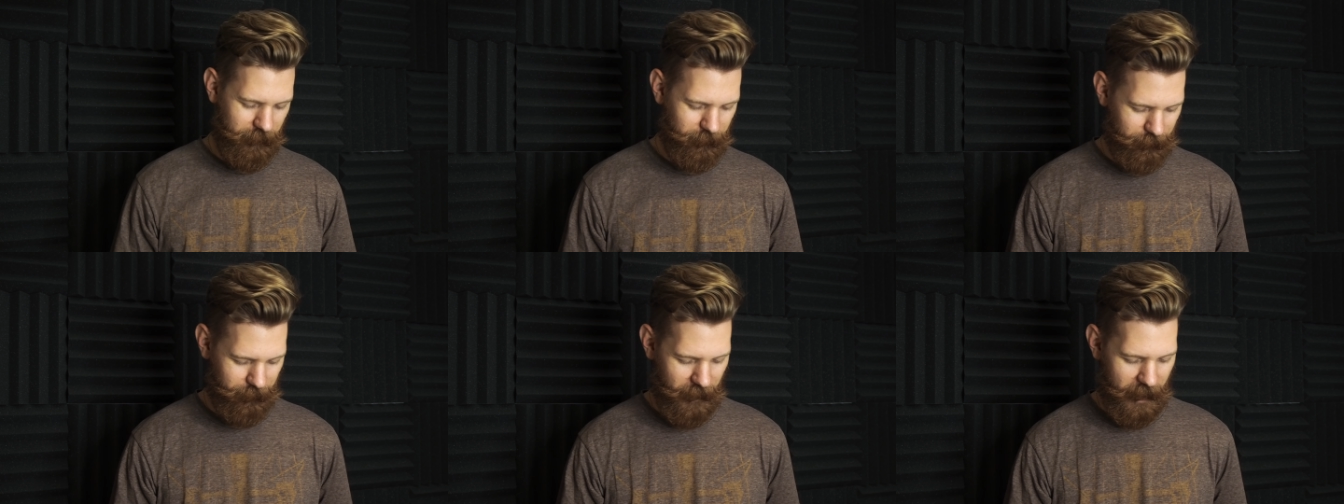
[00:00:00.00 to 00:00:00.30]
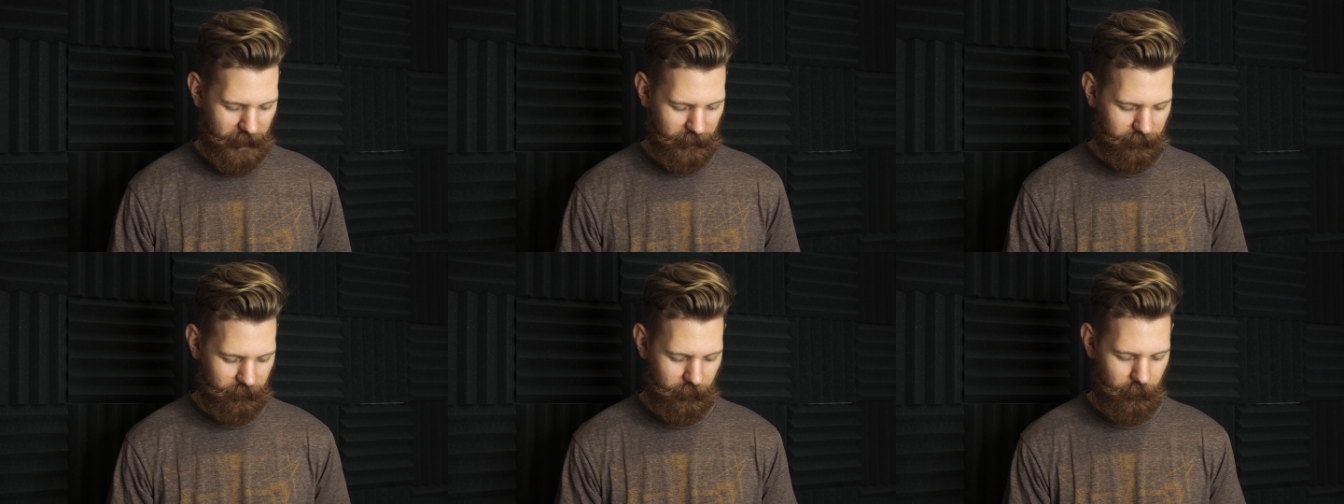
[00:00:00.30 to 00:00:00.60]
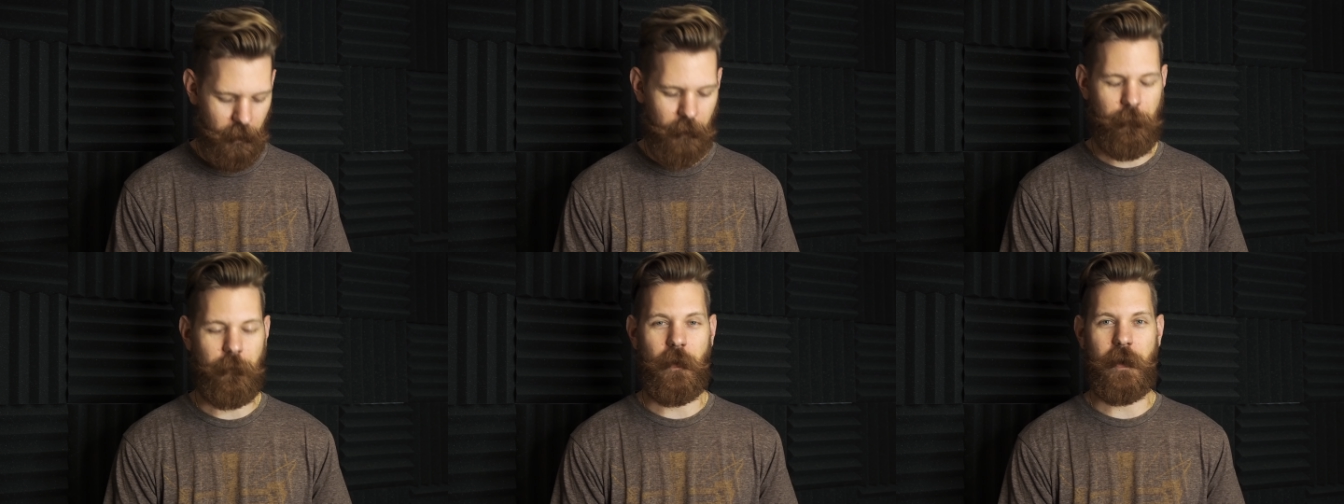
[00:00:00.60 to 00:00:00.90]
in fact, a,
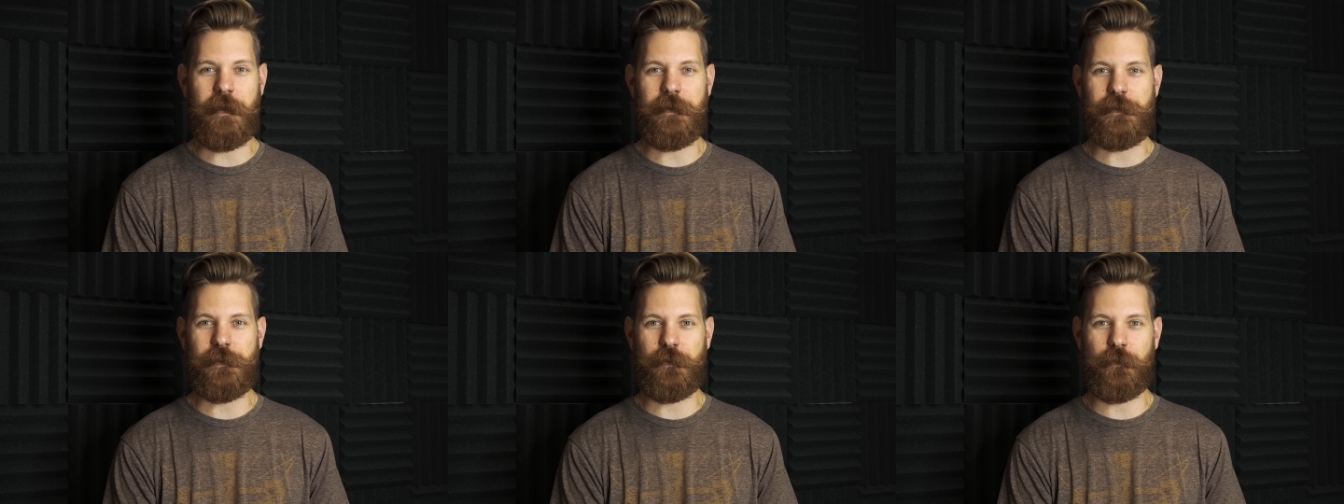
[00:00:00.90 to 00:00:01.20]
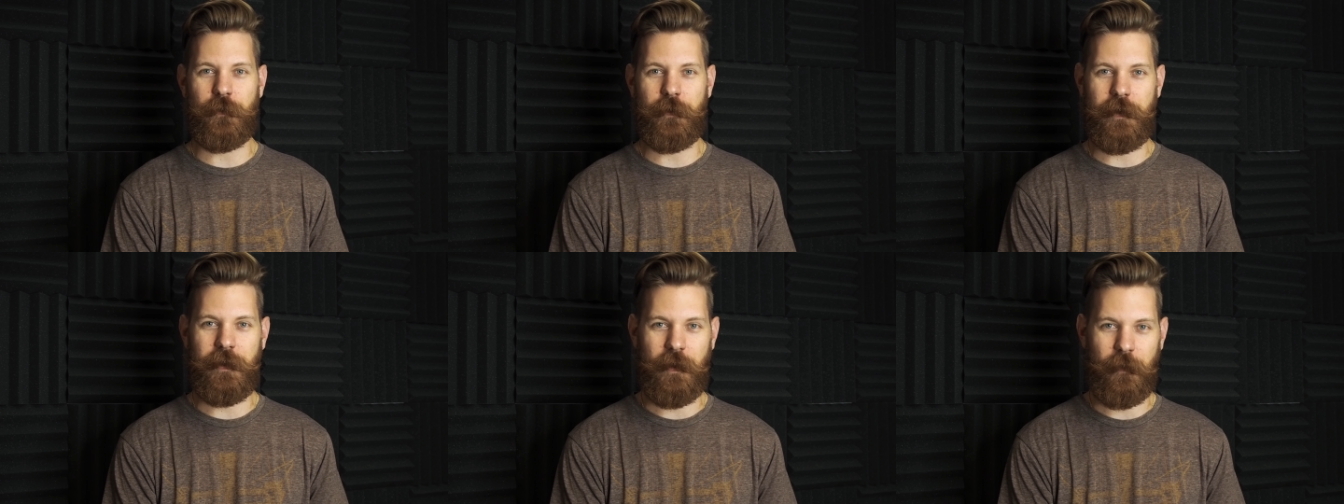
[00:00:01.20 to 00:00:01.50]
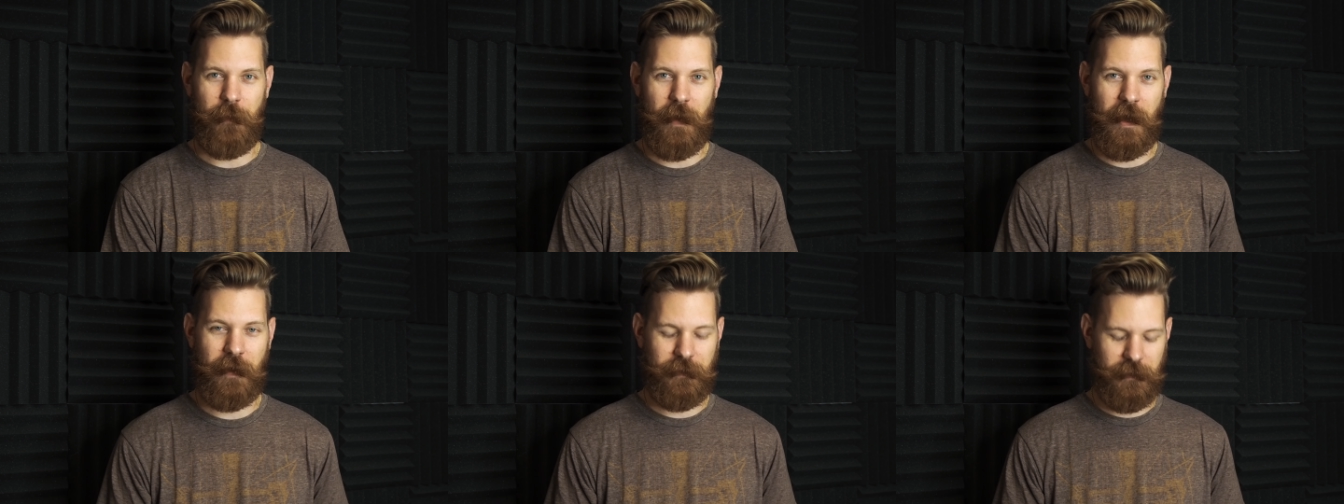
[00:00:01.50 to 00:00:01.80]
a, funny story
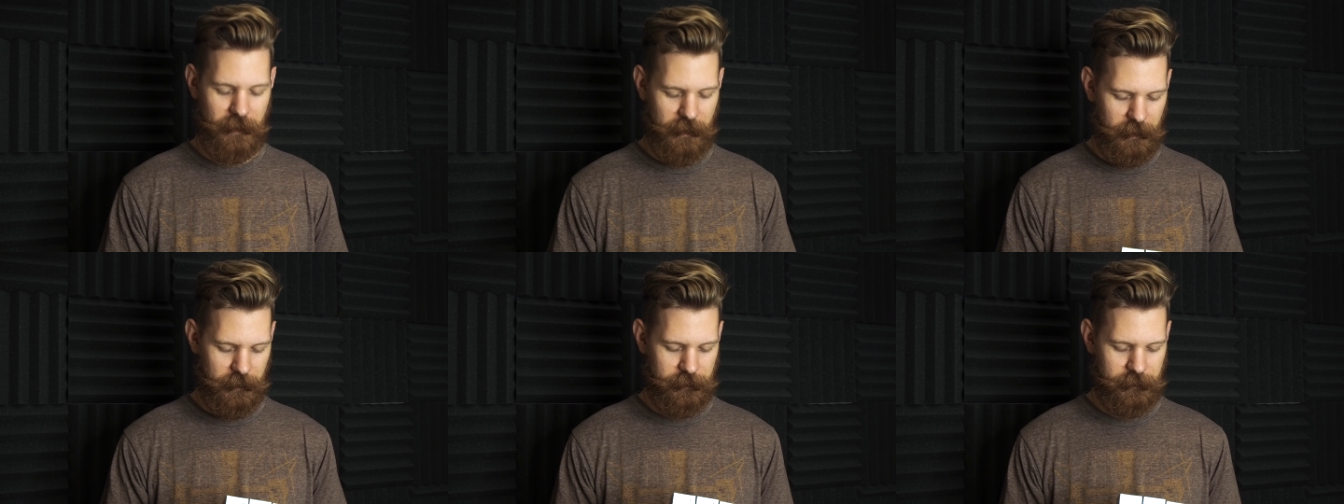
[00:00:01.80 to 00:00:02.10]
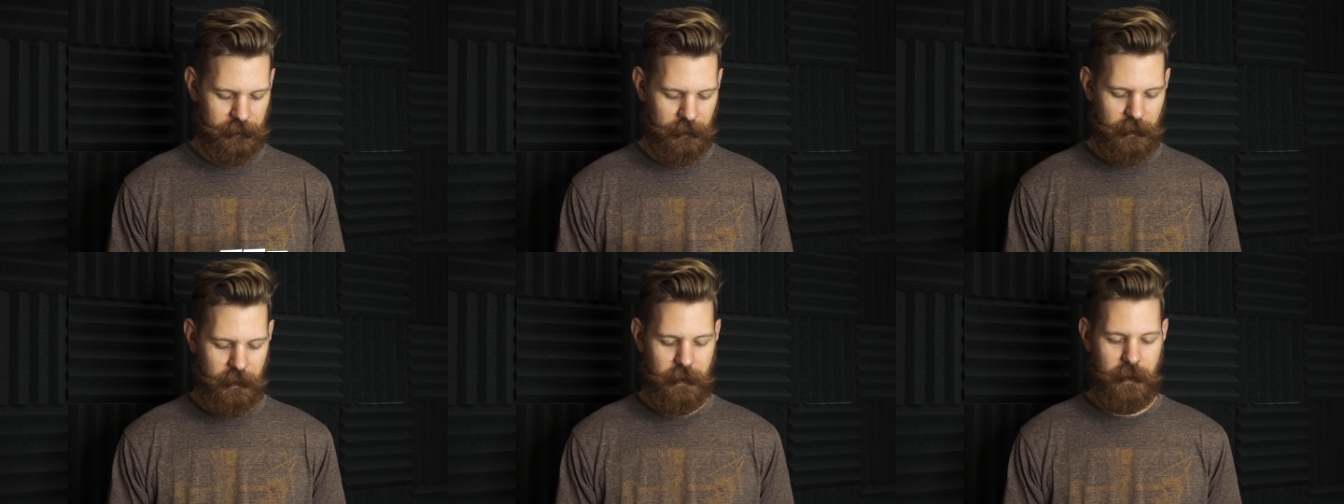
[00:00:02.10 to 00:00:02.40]
about these.